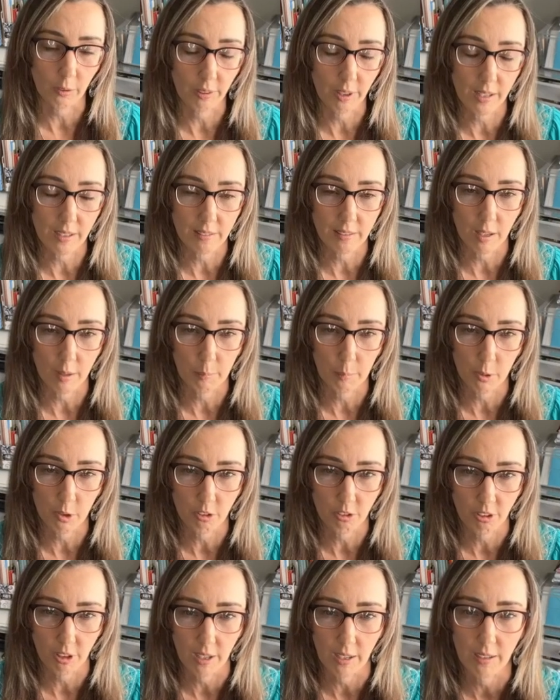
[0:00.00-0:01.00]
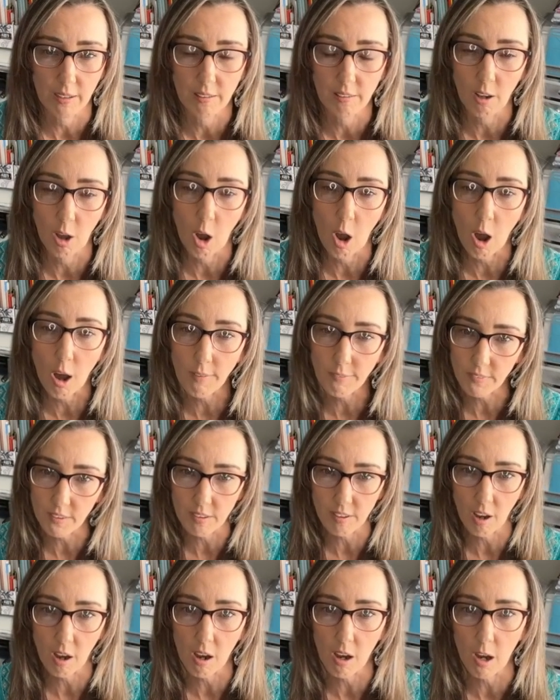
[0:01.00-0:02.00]
take 10% off the
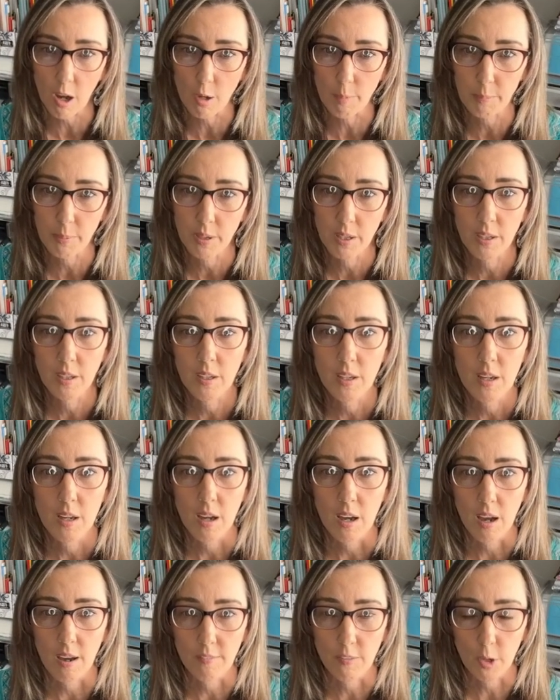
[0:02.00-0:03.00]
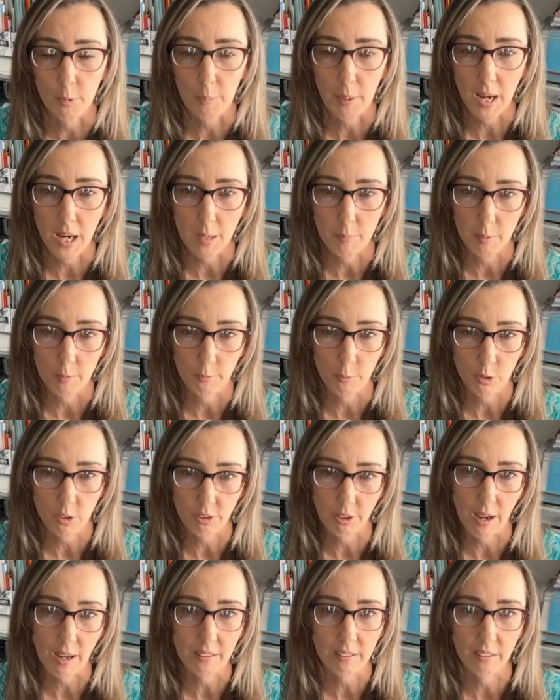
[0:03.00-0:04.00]
top of their pay before
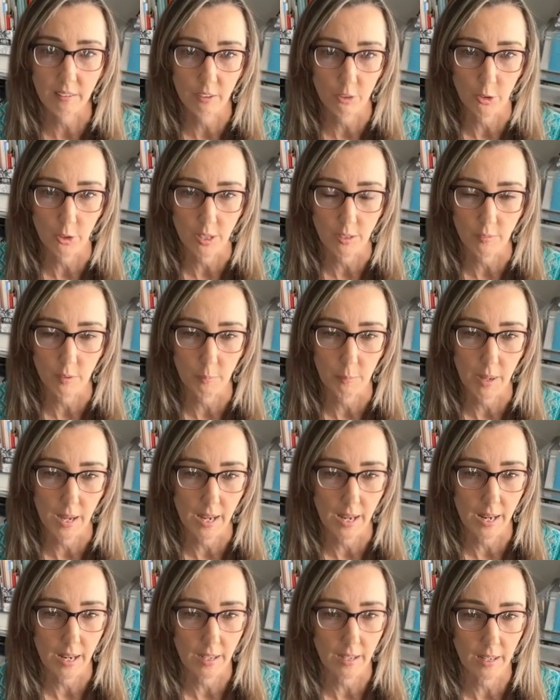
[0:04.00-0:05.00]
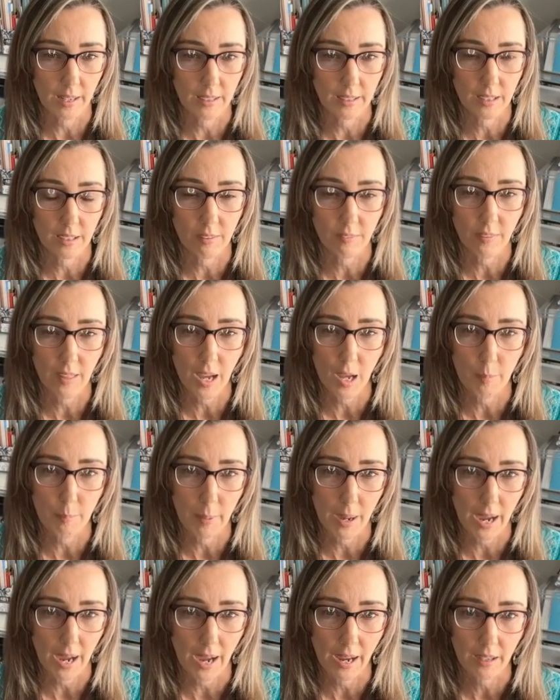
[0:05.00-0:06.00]
taxes are even paid and give that
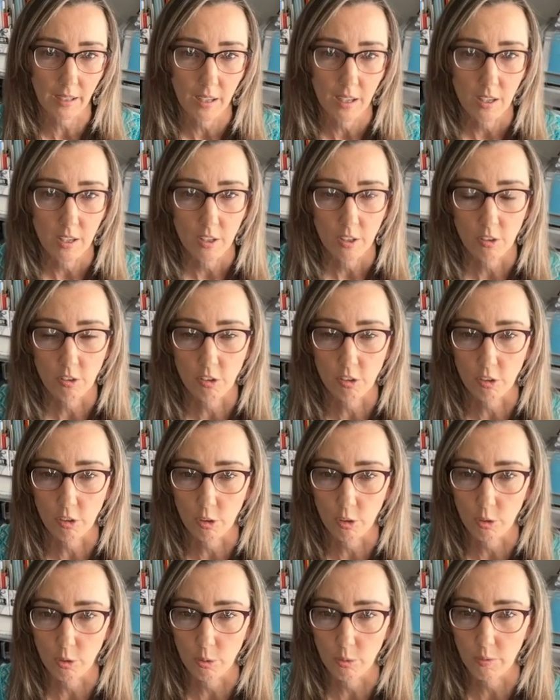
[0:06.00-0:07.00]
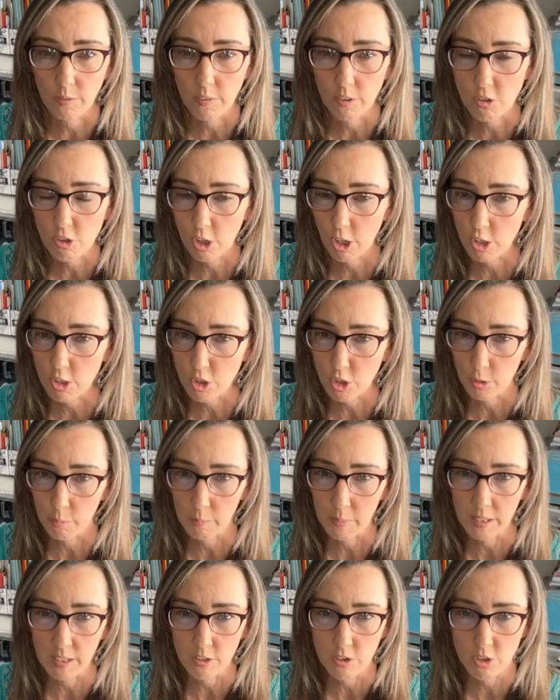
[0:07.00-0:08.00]
back to the church or
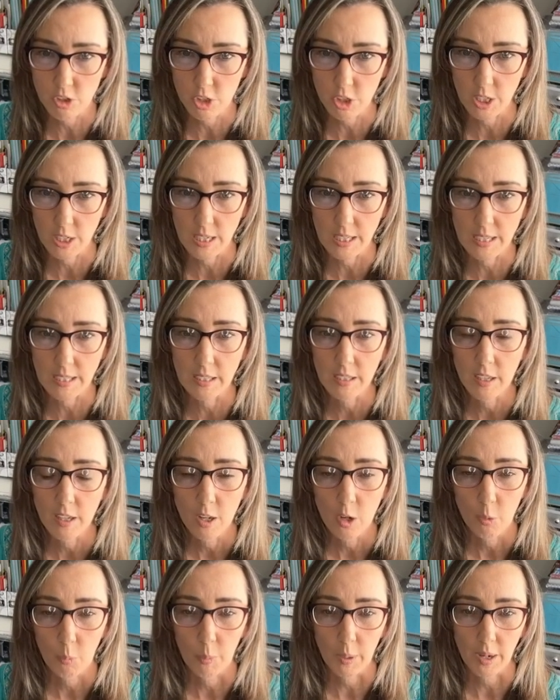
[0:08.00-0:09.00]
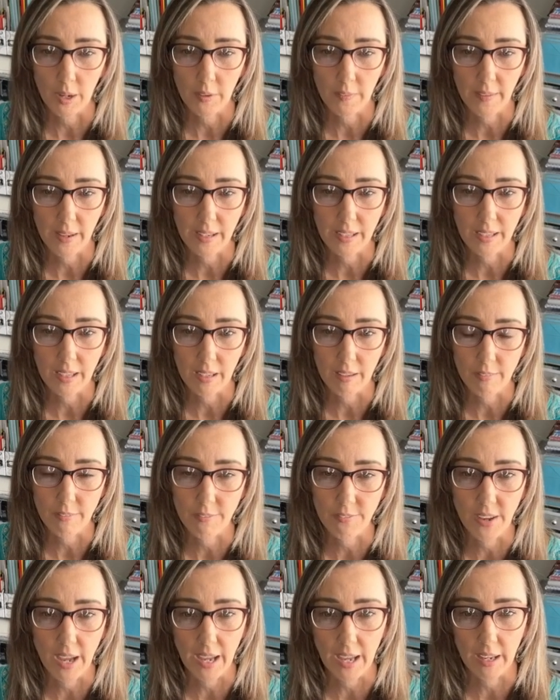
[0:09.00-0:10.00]
ministry where they get
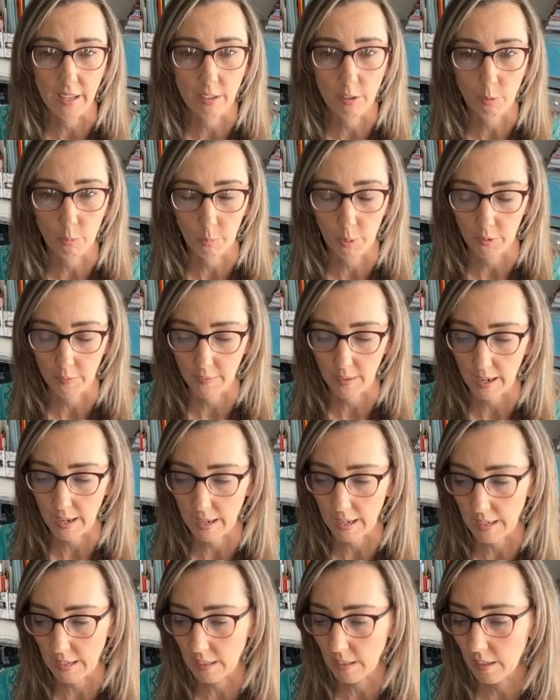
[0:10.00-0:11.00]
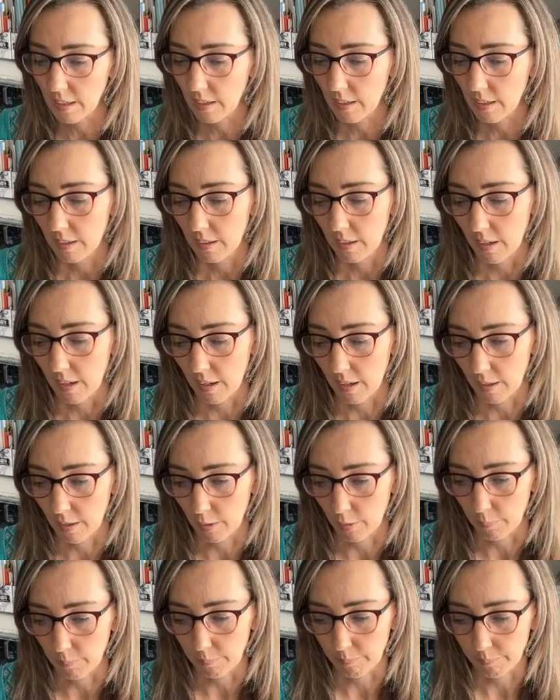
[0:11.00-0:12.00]
fed, where they
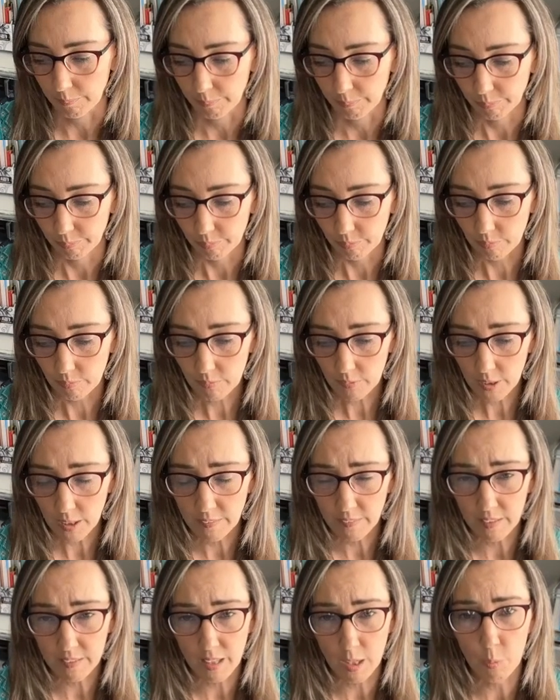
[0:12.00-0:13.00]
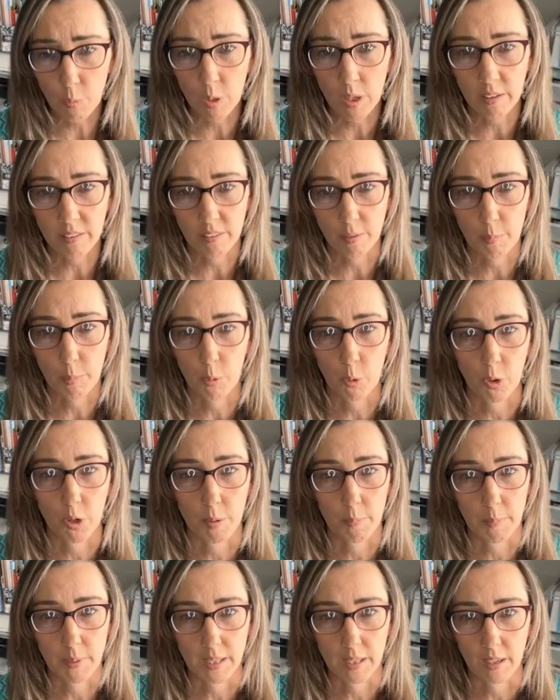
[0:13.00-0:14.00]
that they want to
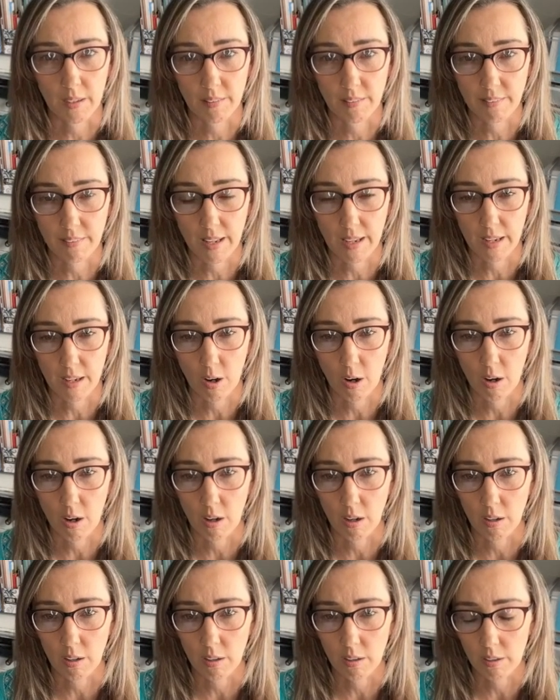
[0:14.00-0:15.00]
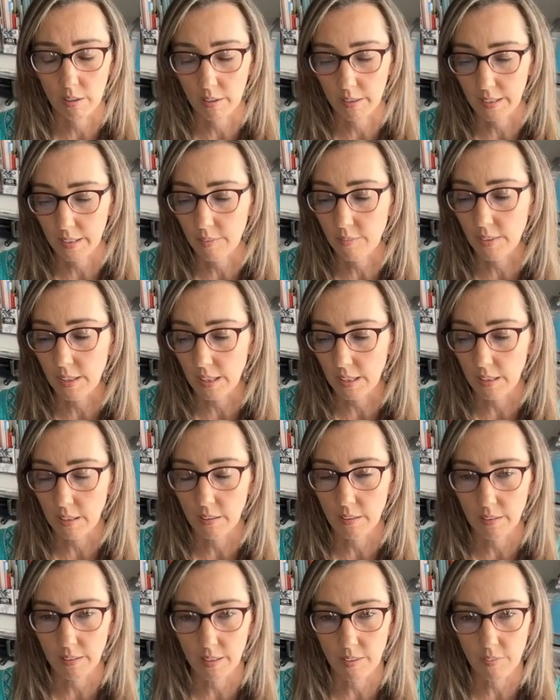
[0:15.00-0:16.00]
support because they are
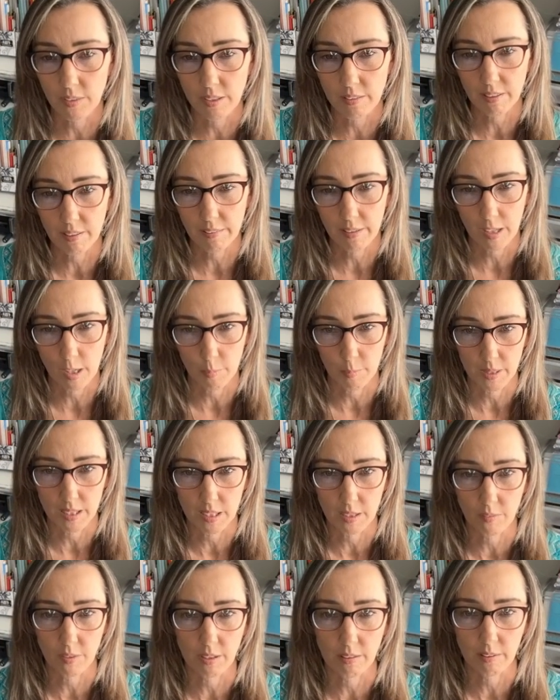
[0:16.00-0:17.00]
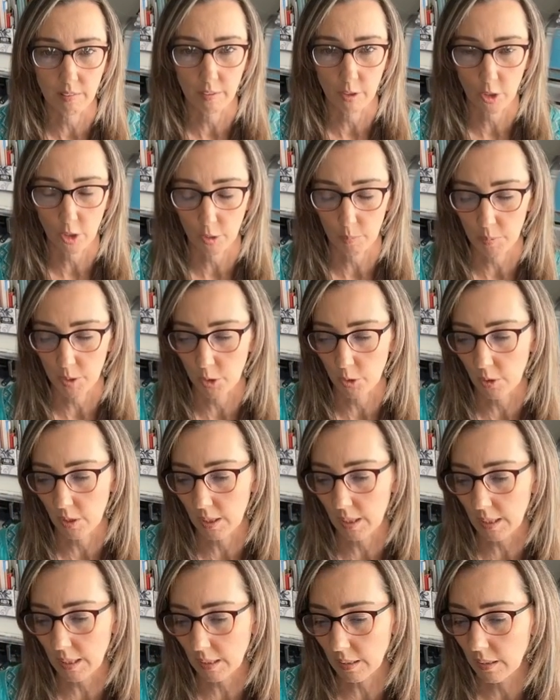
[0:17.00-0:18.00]
giving to them and giving to their
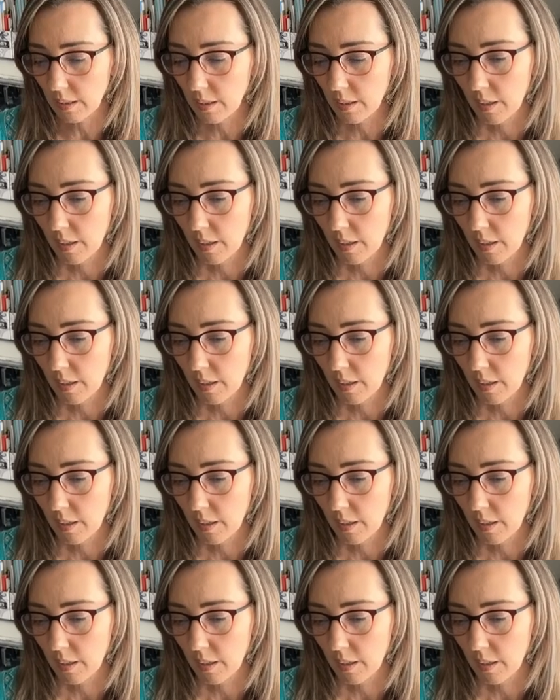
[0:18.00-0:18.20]
community.